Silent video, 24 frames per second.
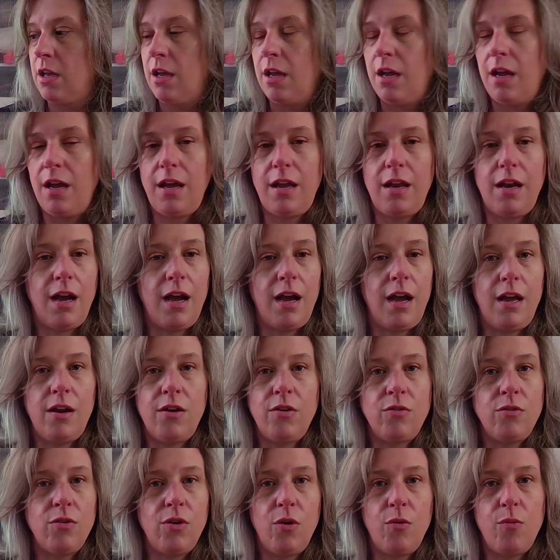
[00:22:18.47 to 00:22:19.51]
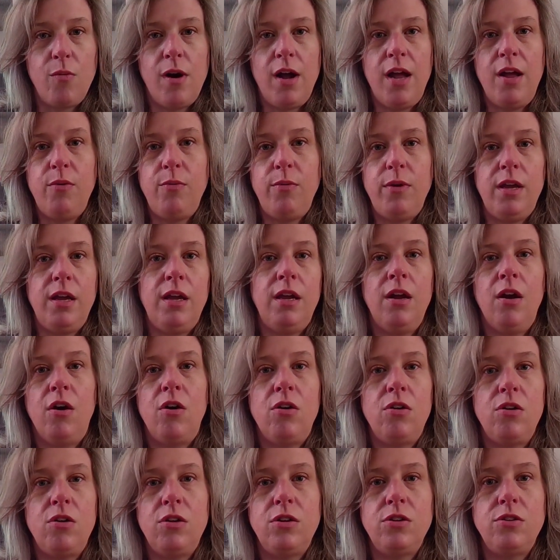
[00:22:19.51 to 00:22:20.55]
And I don't know why we
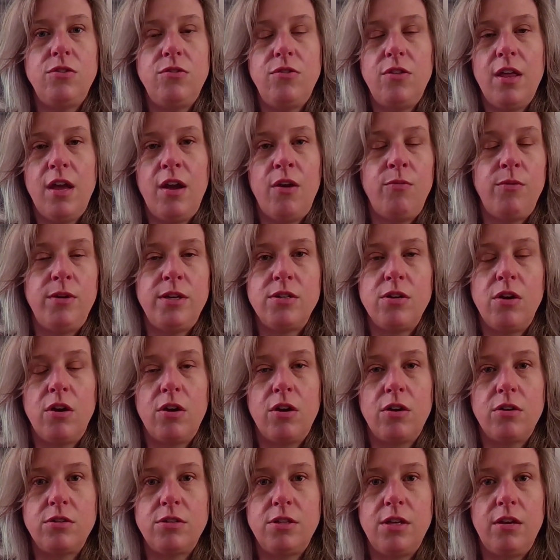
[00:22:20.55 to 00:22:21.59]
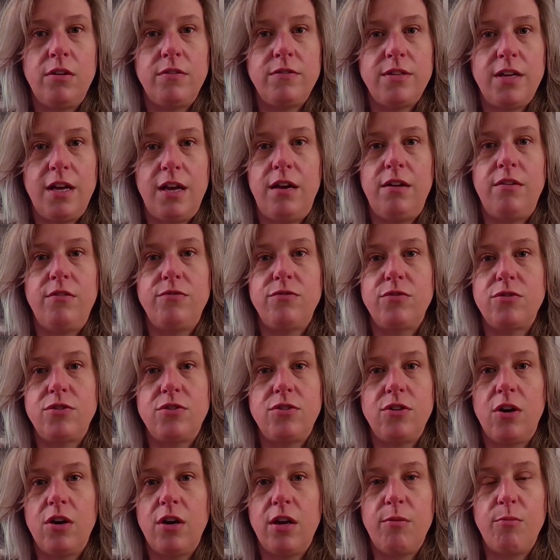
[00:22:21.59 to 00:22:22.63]
all do that. We talk ourselves out of
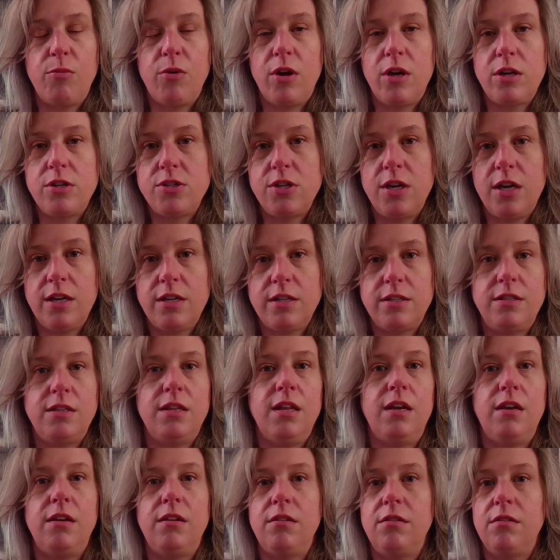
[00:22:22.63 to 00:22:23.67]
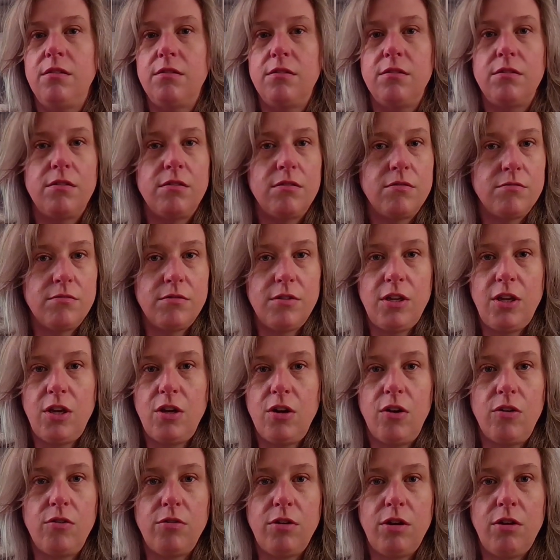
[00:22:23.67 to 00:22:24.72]
starting projects that,
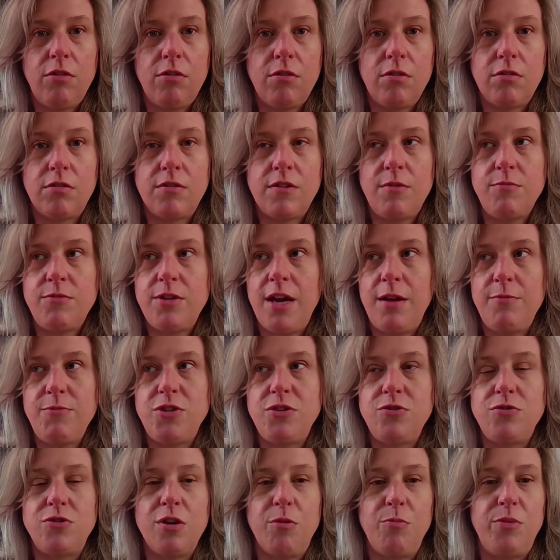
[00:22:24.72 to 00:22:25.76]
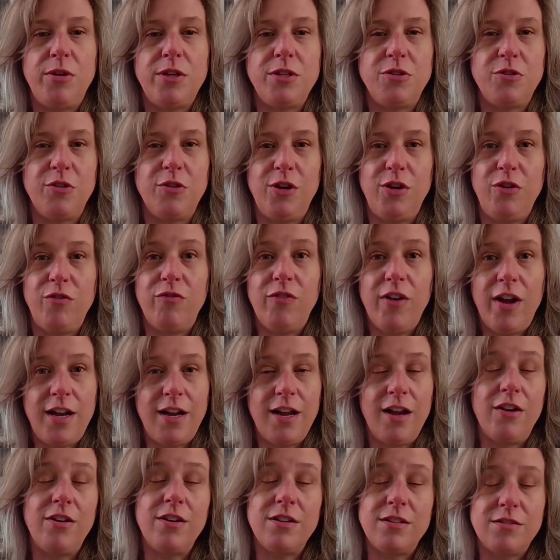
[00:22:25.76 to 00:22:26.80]
sometimes you jump into it and you find
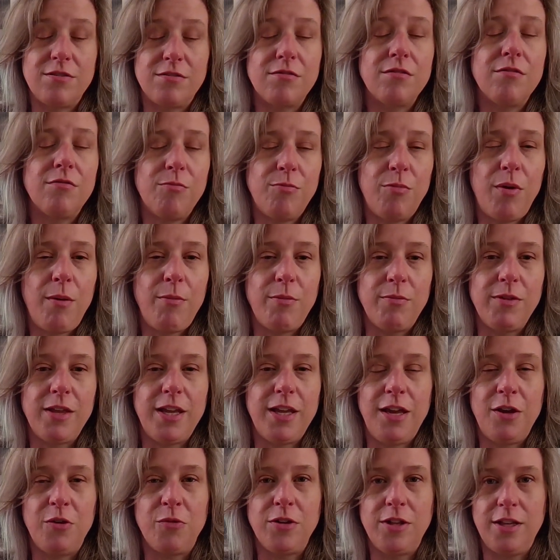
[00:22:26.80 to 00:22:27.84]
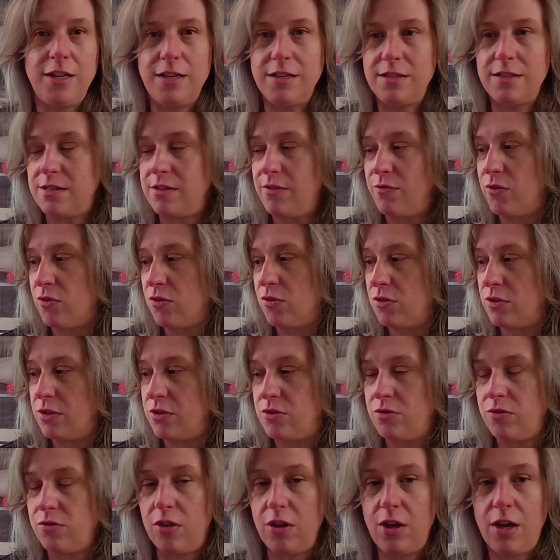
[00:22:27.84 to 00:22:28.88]
out it's probably equally as difficult as
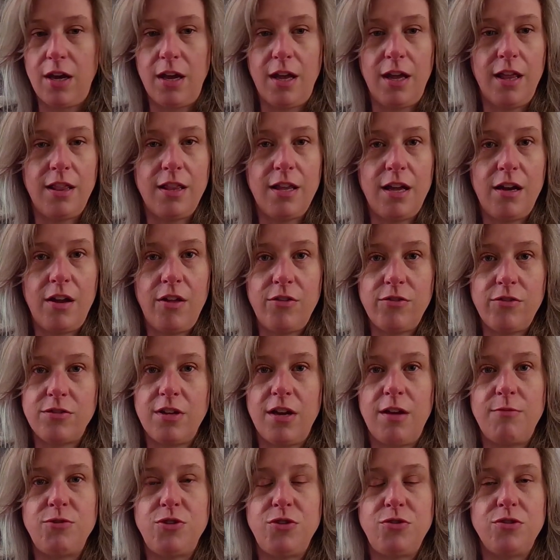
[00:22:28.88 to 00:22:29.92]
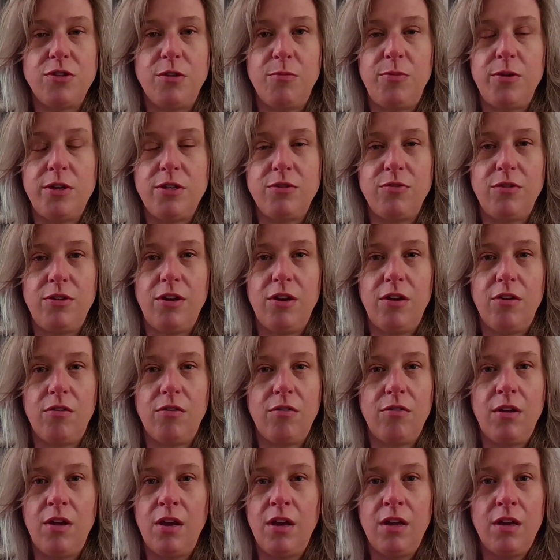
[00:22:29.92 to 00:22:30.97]
you thought. And then other times you jump into it and you go,
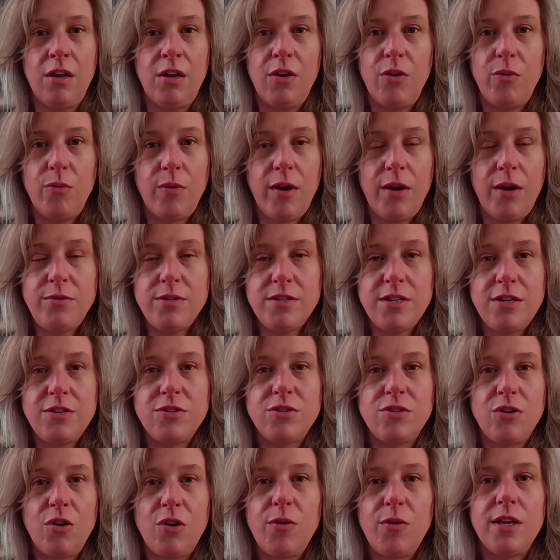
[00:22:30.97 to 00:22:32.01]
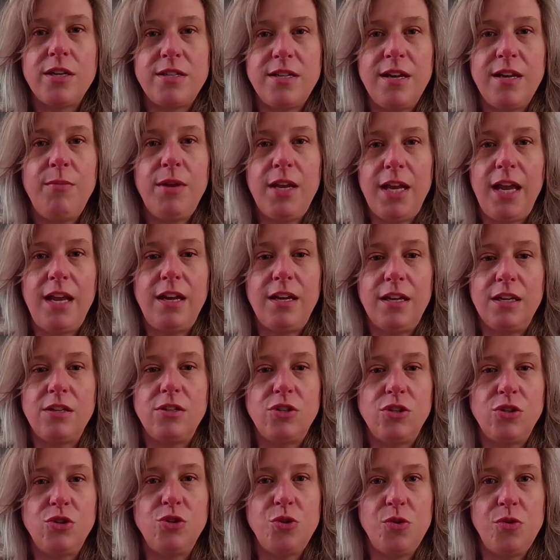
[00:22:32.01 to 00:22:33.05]
why was I so intimidated
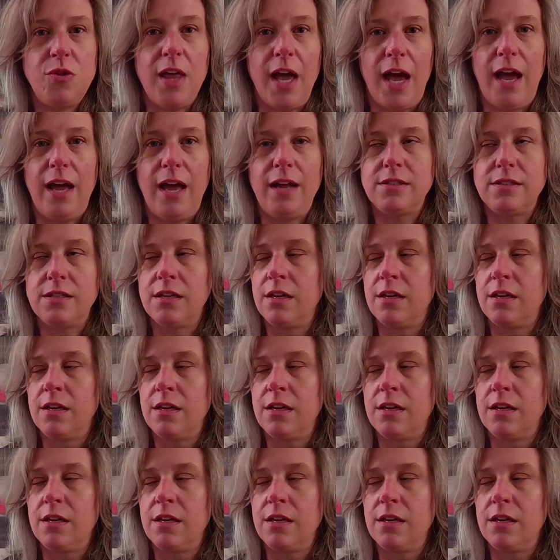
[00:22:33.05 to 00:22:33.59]
to do that?